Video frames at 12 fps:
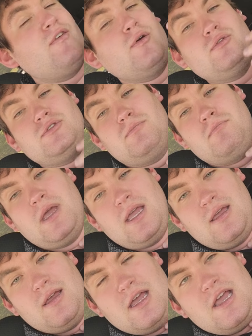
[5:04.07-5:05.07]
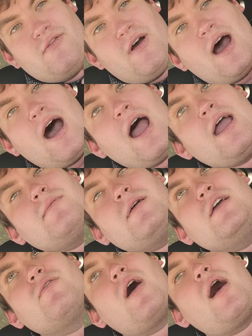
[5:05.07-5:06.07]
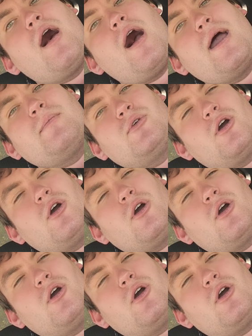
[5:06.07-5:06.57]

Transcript: it was me, if I'm